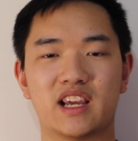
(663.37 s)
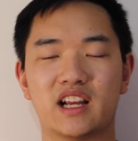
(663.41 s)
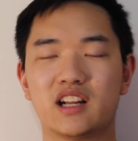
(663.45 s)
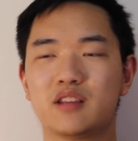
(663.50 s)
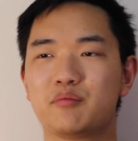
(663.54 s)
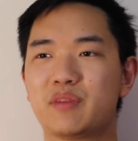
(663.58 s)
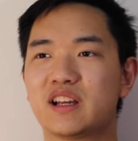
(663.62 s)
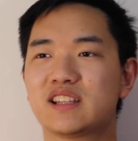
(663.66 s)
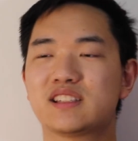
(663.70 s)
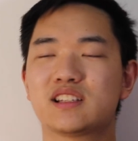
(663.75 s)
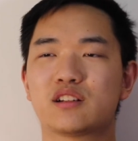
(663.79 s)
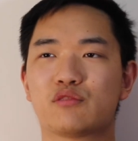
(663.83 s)

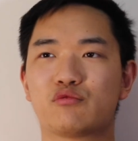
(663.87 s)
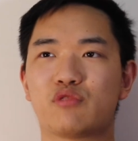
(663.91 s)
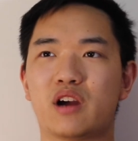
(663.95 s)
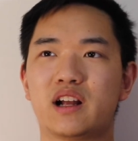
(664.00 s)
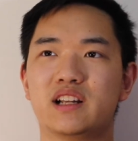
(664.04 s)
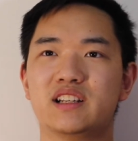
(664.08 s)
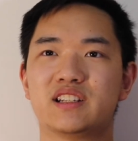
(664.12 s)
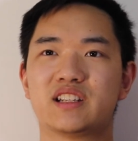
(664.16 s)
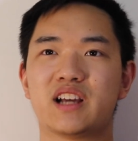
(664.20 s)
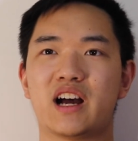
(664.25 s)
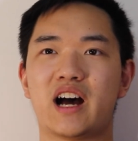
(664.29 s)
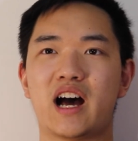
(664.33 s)
getting back to the
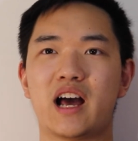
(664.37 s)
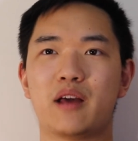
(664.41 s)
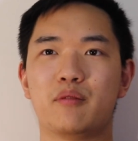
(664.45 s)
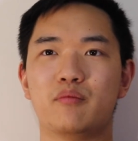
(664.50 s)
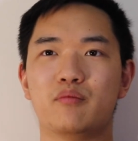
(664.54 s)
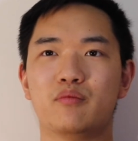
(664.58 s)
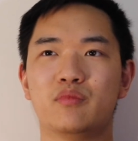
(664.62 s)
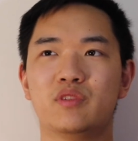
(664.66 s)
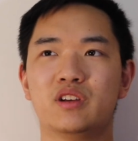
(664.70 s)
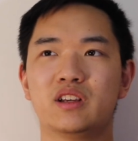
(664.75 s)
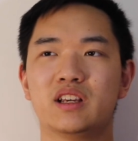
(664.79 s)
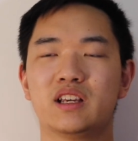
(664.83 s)

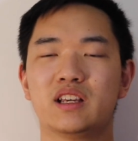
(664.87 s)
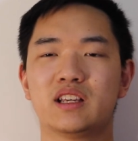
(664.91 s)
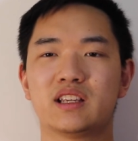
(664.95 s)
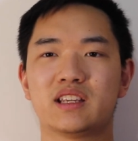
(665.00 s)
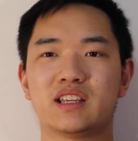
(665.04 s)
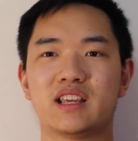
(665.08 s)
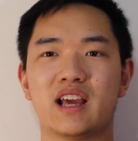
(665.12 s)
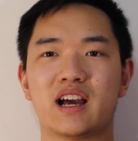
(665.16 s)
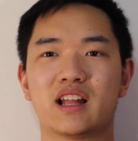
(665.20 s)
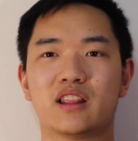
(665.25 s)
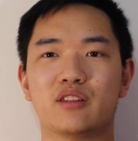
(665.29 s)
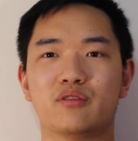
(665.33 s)
runtime,
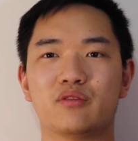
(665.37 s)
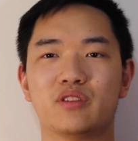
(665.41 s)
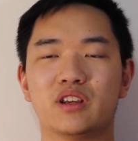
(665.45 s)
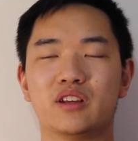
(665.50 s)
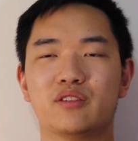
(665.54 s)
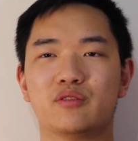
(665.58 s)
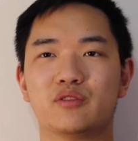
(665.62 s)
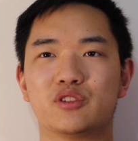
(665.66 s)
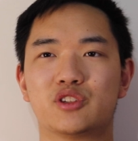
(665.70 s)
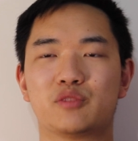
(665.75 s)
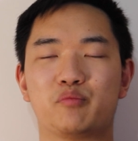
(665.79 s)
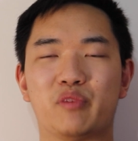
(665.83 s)
yeah, the,
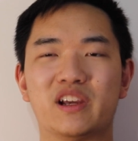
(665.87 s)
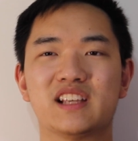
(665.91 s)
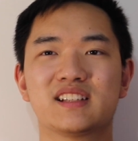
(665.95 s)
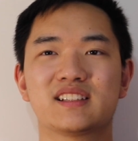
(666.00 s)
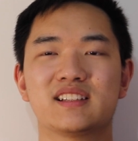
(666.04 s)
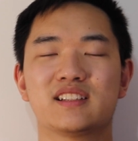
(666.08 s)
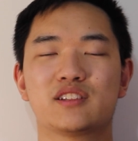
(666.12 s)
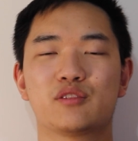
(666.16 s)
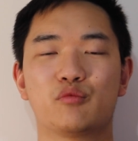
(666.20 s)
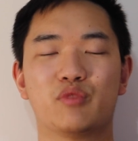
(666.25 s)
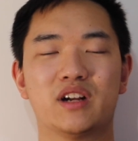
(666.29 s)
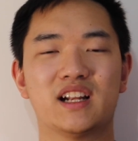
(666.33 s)
it's
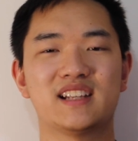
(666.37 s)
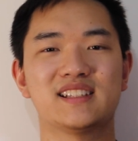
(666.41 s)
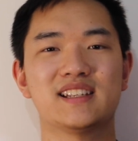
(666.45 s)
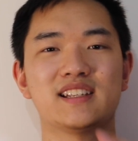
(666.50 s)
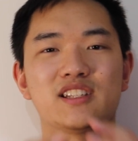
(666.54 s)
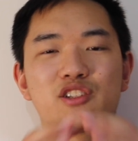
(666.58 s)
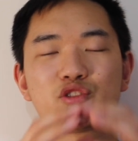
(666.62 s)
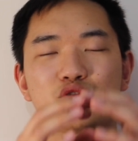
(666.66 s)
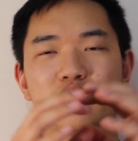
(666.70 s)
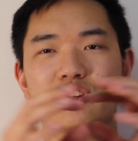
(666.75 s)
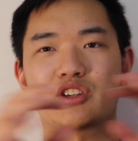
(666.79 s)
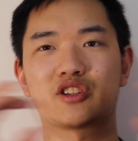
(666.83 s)
basically when I say
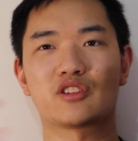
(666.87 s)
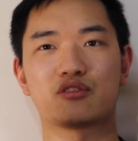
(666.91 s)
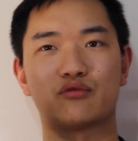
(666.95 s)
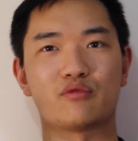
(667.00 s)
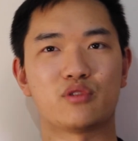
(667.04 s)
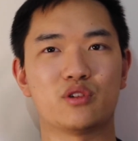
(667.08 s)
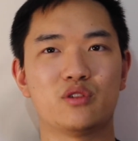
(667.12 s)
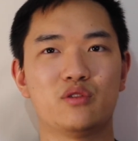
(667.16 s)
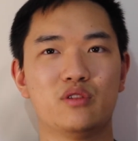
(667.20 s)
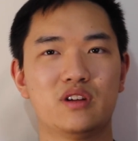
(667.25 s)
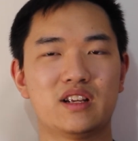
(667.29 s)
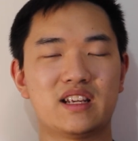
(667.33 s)
stretch
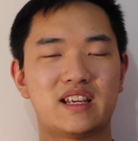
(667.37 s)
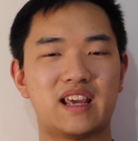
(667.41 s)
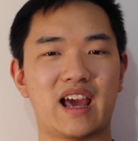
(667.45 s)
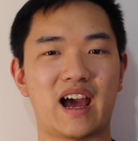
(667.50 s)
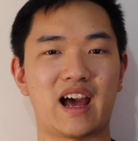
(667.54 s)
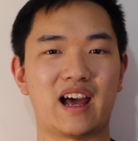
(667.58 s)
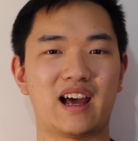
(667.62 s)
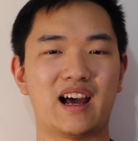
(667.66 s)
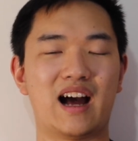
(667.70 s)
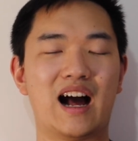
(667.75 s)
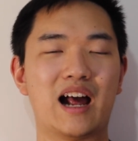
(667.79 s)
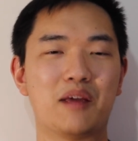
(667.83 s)
through, yeah,
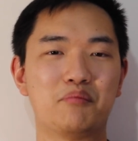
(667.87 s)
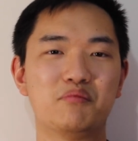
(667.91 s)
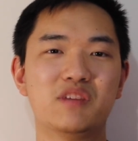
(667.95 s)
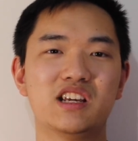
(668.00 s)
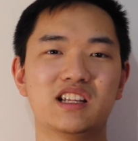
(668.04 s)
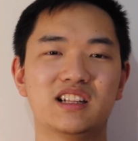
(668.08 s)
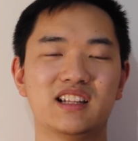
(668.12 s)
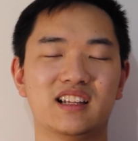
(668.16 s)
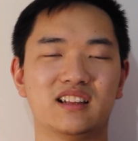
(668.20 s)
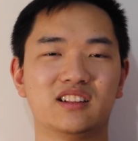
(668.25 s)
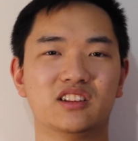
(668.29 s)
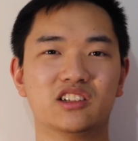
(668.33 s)
I
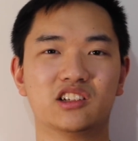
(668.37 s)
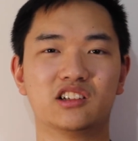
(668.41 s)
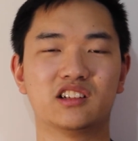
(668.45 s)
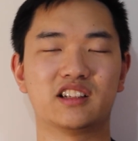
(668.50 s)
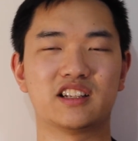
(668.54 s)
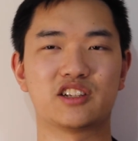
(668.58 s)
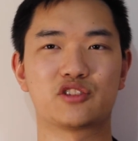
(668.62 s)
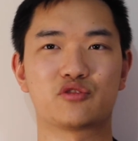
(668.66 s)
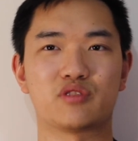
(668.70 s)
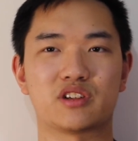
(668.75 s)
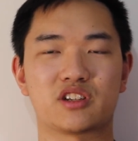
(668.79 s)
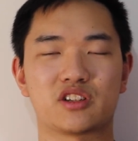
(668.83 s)
mean it
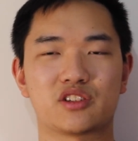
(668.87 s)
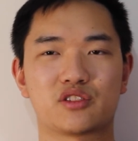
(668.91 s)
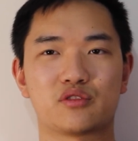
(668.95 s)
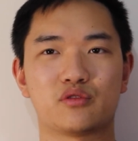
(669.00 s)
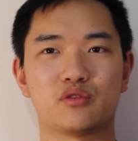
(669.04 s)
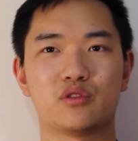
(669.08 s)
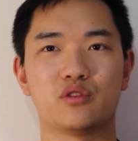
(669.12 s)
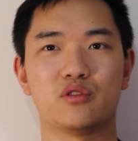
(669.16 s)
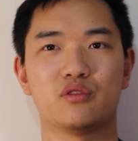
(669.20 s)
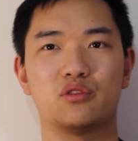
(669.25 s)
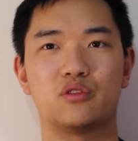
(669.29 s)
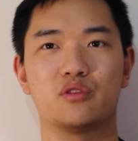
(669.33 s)
literally stretches
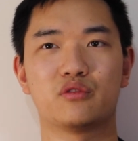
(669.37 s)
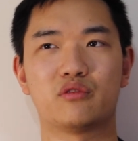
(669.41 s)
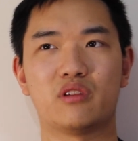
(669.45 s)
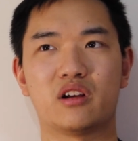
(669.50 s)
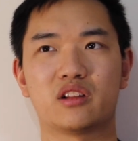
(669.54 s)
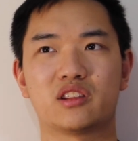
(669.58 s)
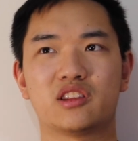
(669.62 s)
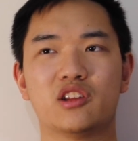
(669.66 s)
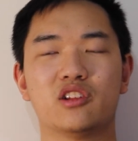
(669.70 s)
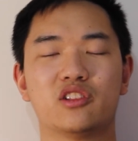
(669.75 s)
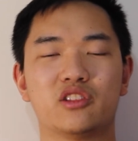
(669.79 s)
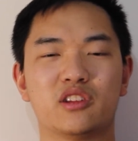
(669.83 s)
through
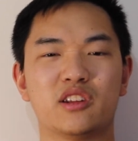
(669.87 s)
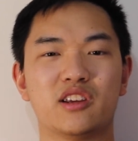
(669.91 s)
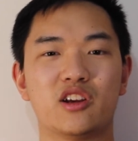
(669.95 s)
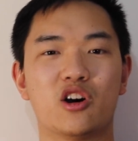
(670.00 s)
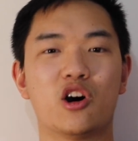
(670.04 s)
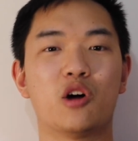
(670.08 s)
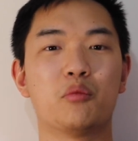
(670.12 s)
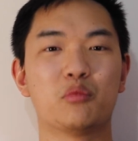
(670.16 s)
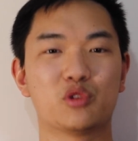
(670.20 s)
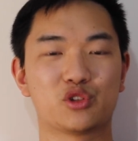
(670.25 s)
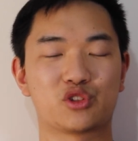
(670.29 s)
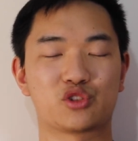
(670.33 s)
the, the
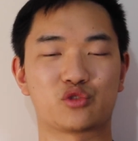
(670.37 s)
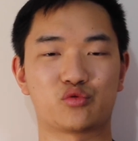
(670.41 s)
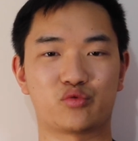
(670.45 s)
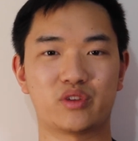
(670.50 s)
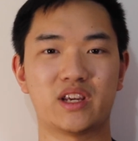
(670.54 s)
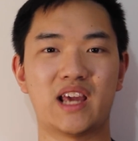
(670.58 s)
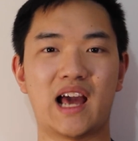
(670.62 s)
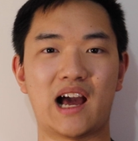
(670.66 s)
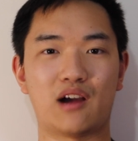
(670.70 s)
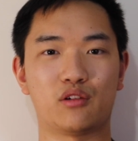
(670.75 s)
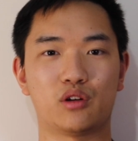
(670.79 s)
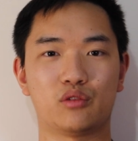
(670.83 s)
almost
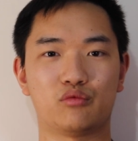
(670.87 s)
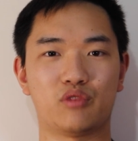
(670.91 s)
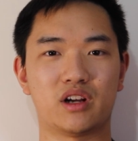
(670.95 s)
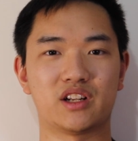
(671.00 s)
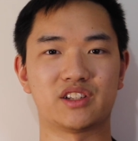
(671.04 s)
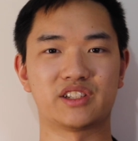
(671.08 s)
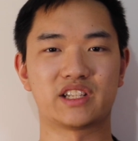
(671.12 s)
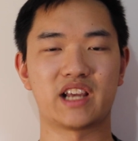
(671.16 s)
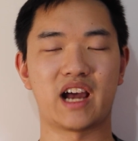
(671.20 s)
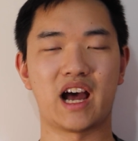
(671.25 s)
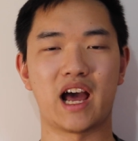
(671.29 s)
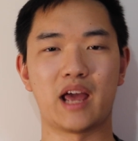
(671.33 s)
three hour
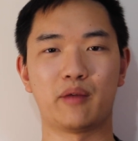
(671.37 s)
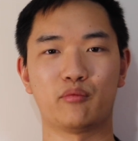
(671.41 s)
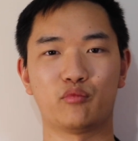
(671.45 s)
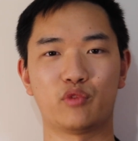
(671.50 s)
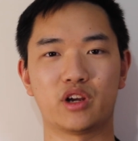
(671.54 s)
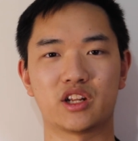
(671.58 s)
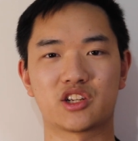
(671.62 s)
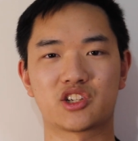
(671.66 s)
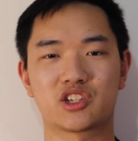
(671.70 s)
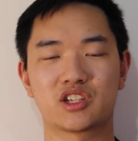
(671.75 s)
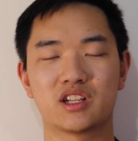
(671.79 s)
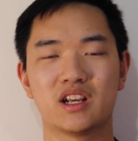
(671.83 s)
runtime,
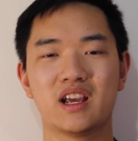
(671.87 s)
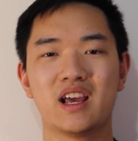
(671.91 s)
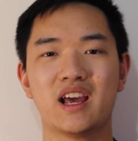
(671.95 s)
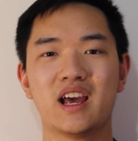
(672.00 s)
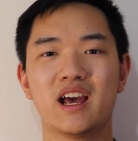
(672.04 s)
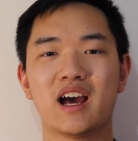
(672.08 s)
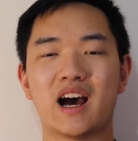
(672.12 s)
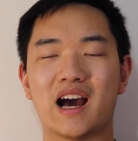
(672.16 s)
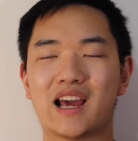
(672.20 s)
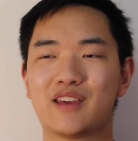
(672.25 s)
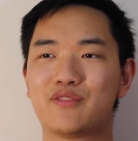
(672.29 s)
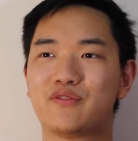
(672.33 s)
which
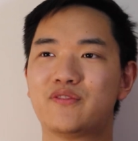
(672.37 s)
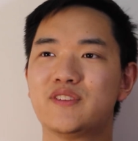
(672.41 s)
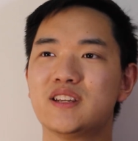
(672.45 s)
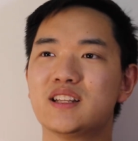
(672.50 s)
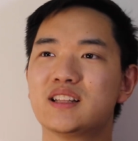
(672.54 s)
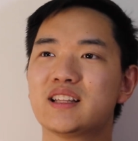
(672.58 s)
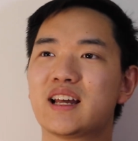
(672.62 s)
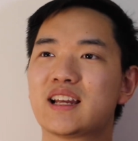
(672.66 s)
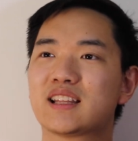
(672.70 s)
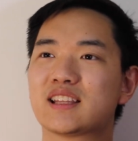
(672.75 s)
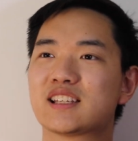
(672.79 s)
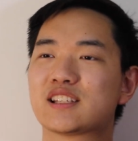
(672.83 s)
I
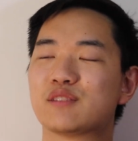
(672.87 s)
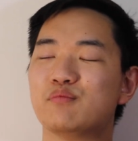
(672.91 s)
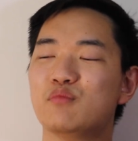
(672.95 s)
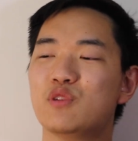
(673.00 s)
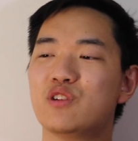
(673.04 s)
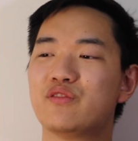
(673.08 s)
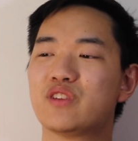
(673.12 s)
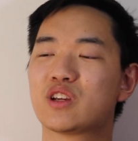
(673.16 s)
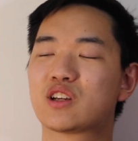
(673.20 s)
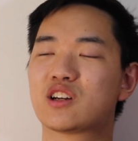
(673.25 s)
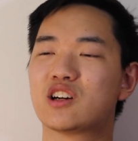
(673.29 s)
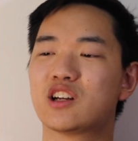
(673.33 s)
feel like this
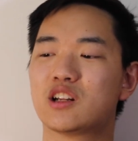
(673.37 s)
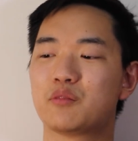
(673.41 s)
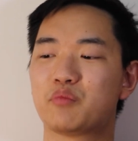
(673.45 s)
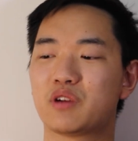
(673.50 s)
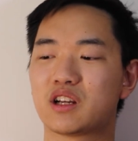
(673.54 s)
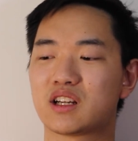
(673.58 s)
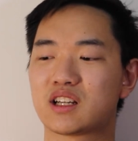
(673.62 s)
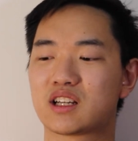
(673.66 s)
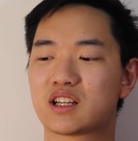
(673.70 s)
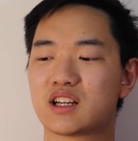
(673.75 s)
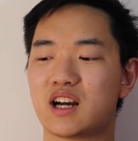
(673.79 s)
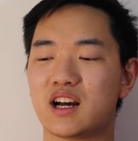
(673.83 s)
movie could have
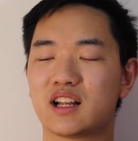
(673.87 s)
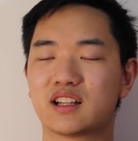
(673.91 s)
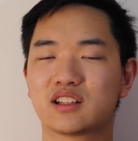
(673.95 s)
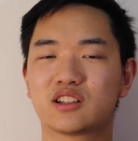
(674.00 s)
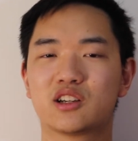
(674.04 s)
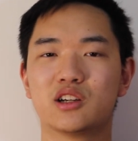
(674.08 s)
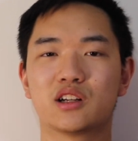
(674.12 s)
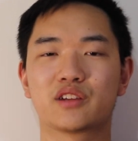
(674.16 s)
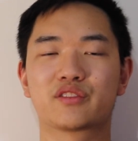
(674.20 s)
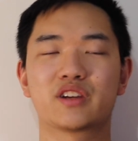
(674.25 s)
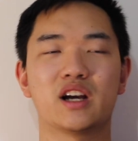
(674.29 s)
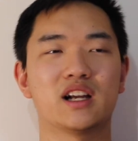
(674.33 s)
been cut
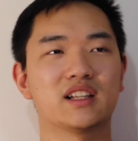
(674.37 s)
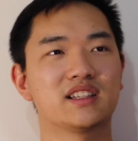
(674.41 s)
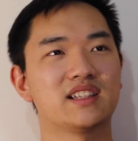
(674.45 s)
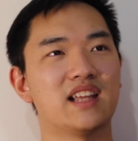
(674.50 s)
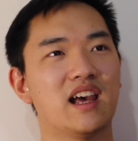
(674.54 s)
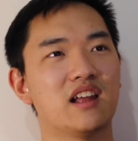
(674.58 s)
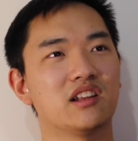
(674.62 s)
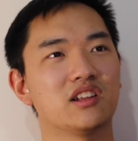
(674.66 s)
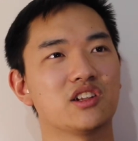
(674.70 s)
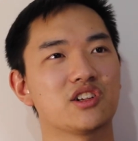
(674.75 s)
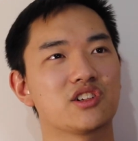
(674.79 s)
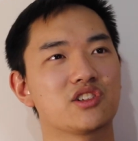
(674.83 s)
could have cut
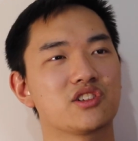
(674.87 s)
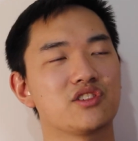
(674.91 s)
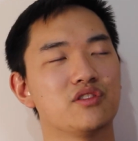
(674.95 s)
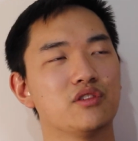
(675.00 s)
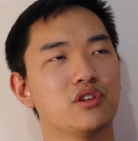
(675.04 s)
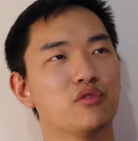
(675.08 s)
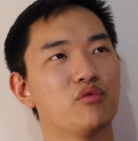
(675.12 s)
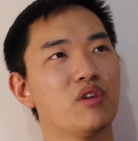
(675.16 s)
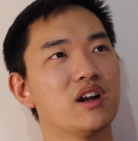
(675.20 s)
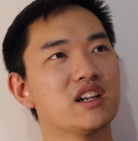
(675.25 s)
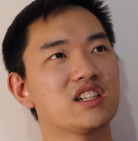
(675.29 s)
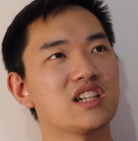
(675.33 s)
down the
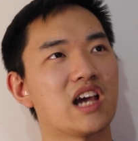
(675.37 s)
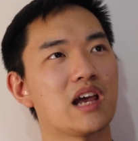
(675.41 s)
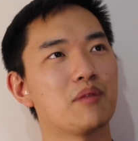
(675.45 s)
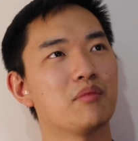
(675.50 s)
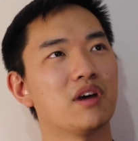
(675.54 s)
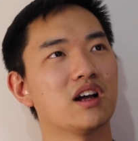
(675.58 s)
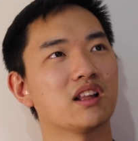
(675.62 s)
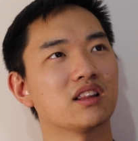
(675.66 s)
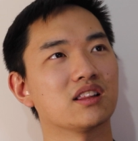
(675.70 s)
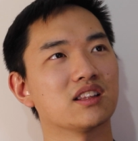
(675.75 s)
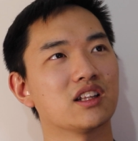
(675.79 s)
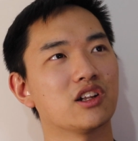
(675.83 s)
the runtime
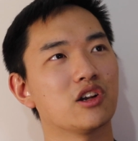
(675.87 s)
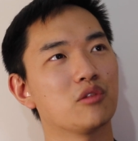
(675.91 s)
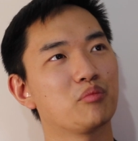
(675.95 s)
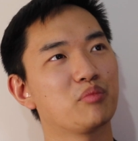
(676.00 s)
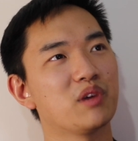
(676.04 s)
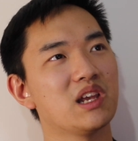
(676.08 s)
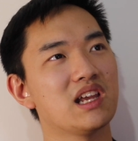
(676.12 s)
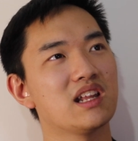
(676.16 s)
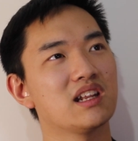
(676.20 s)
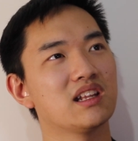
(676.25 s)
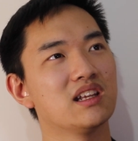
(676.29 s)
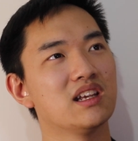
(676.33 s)
a little
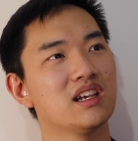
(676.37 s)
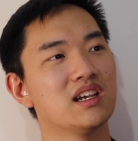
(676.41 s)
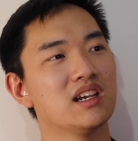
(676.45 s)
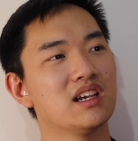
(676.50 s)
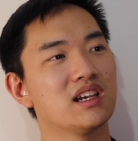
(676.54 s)
bit,